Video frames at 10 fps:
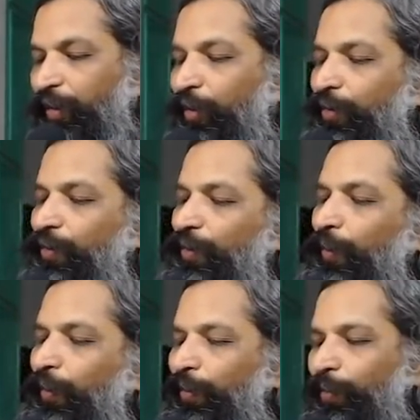
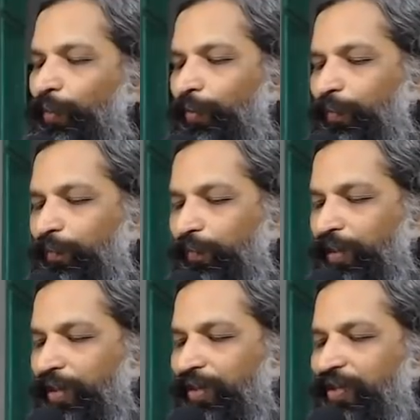So too,
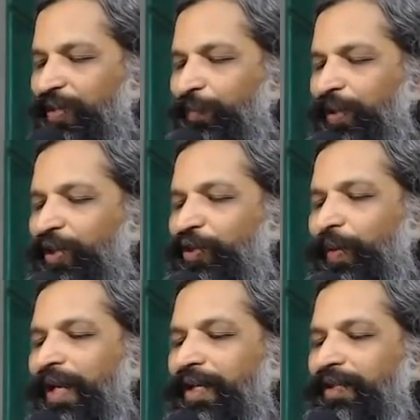
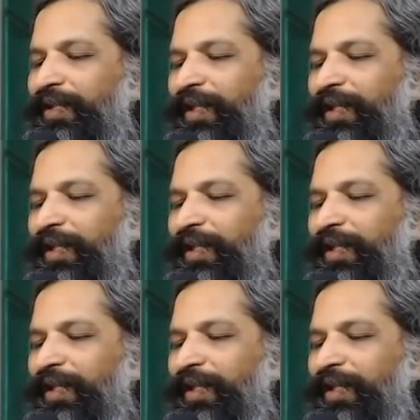spirituality